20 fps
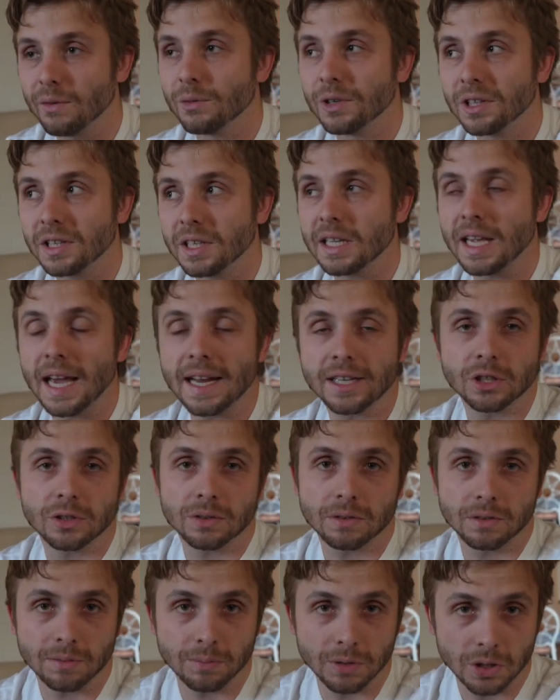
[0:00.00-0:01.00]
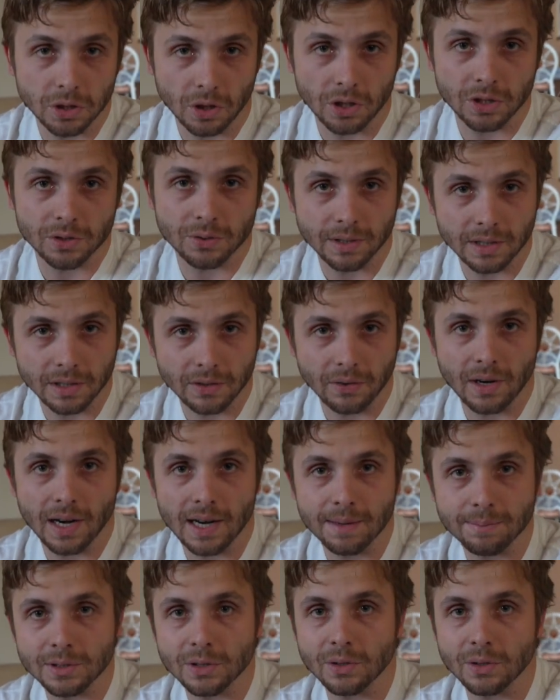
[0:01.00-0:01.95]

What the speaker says: really get someone charged with the crime.